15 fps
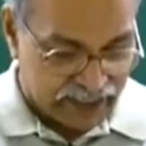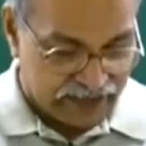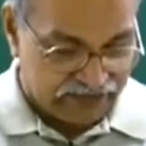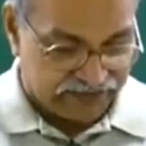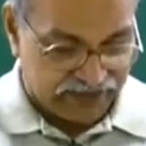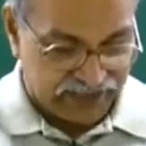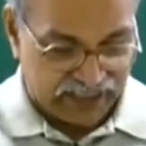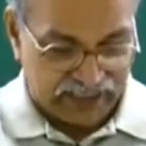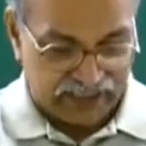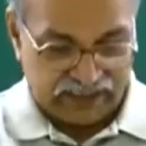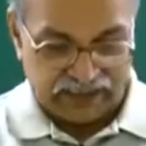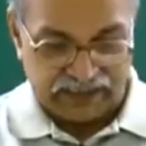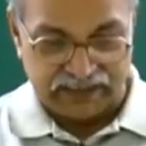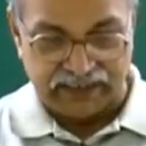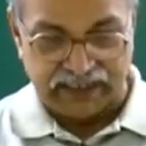have
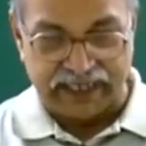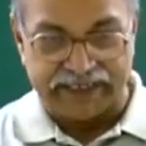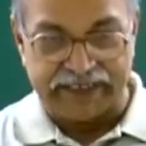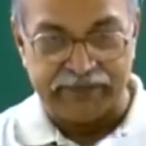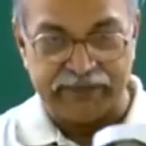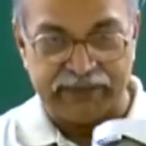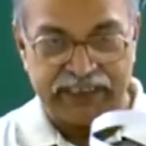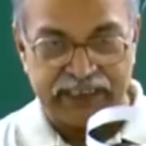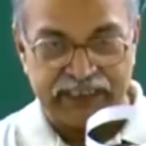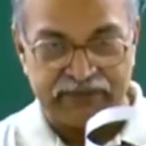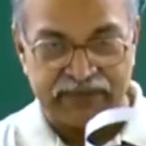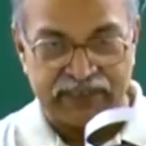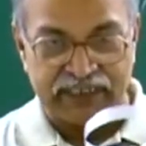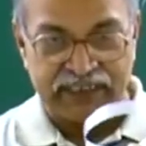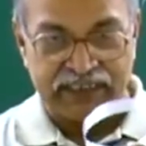a aluminium
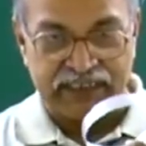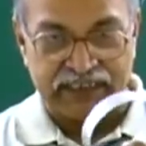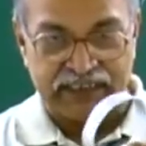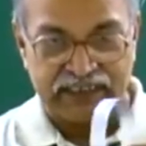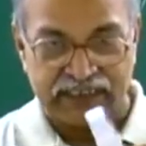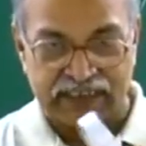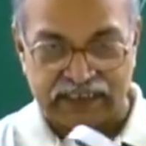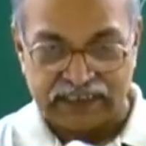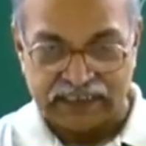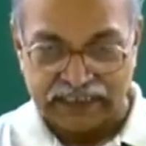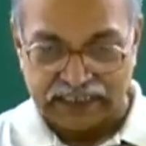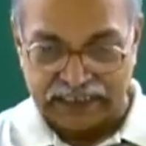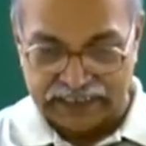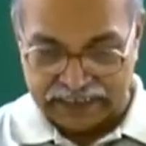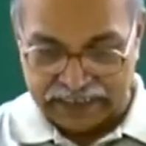ring,
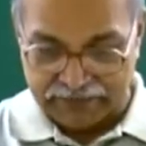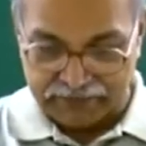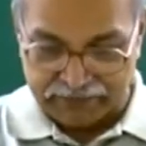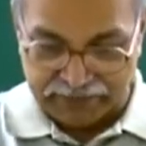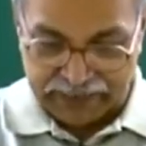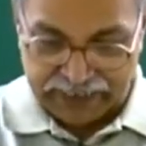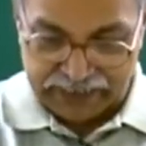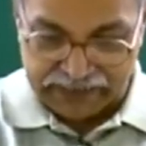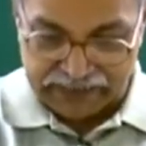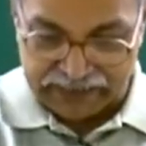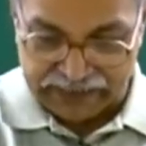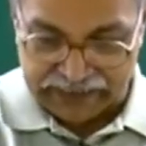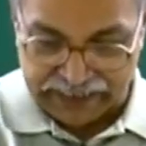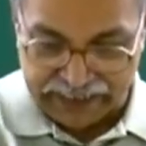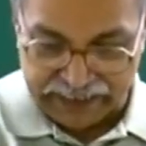and I place
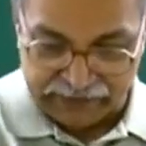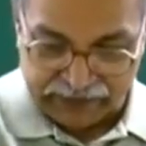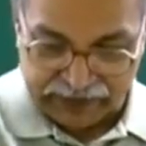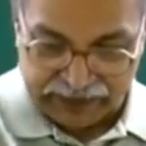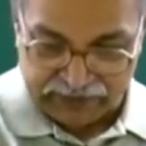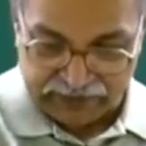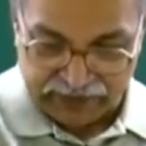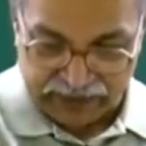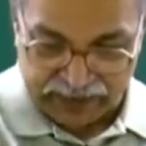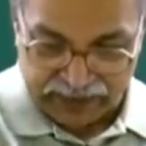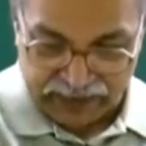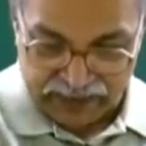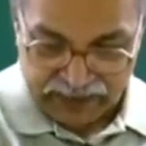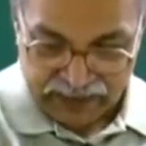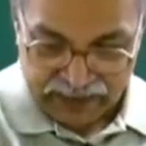this aluminium
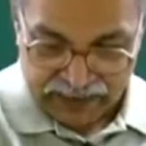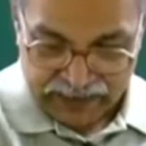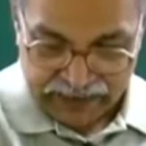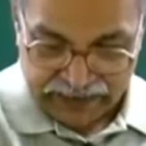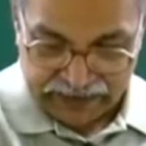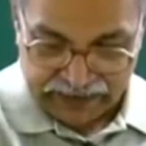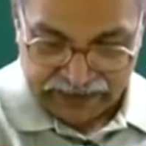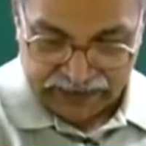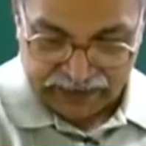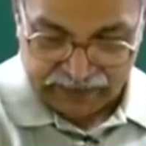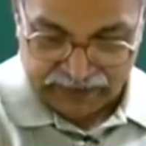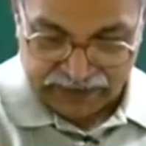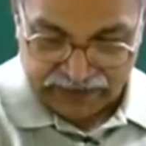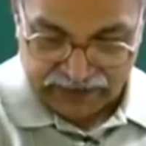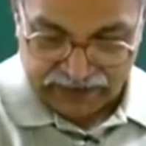ring in this
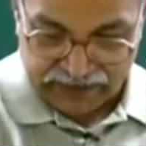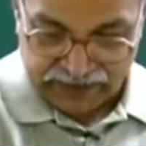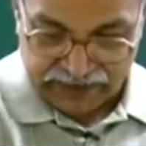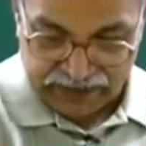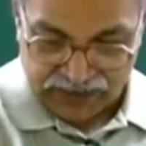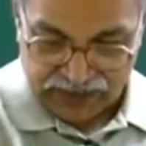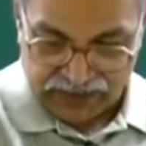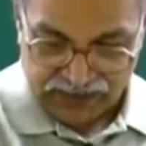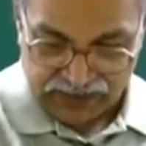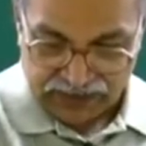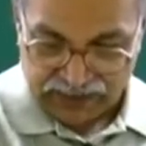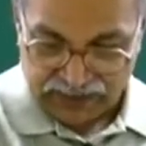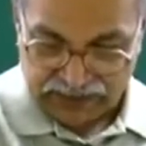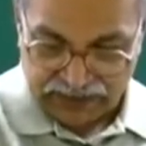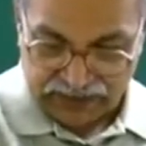petri dish
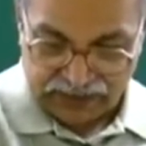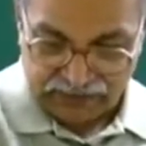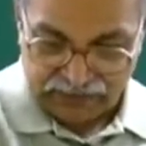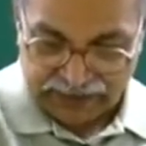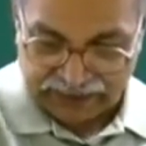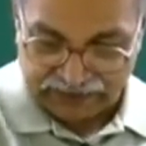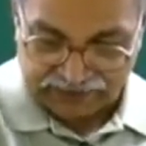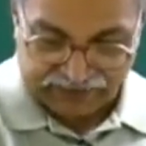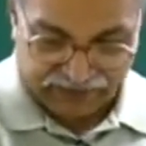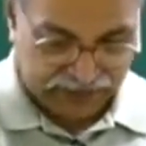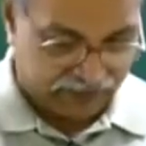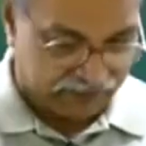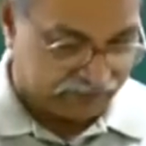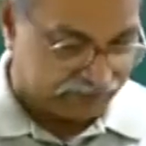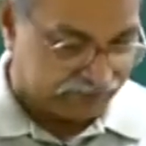at the
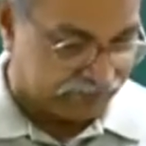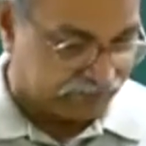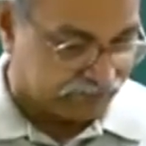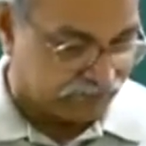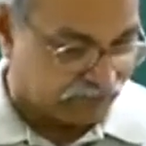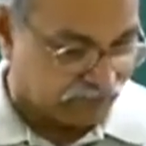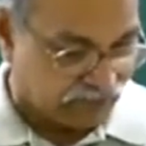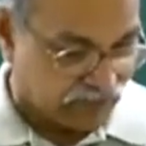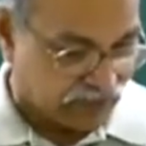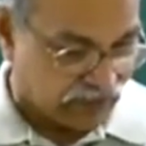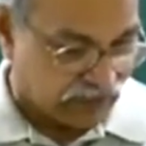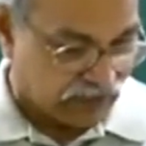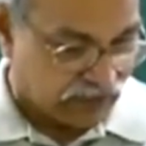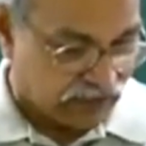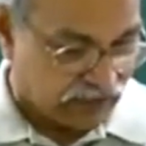periphery.
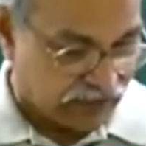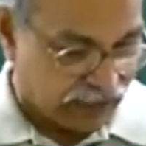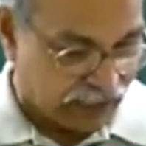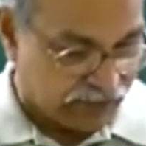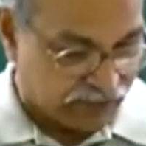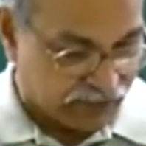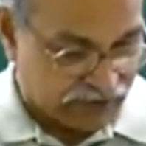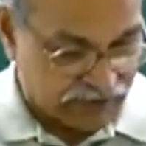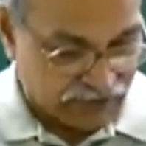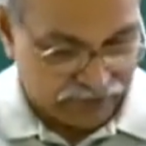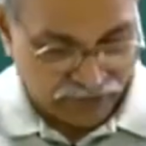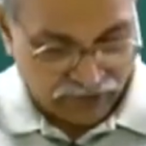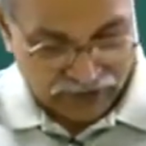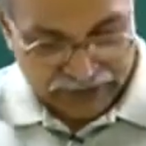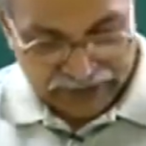Then I put some
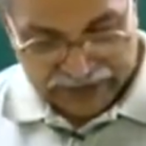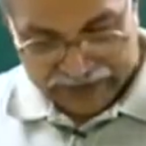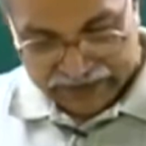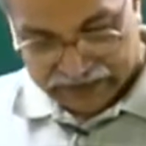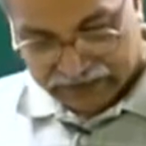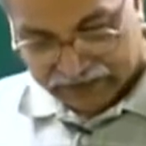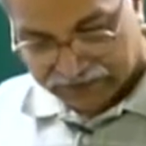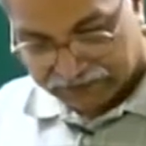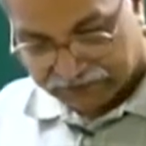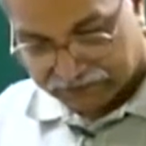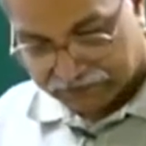water in it.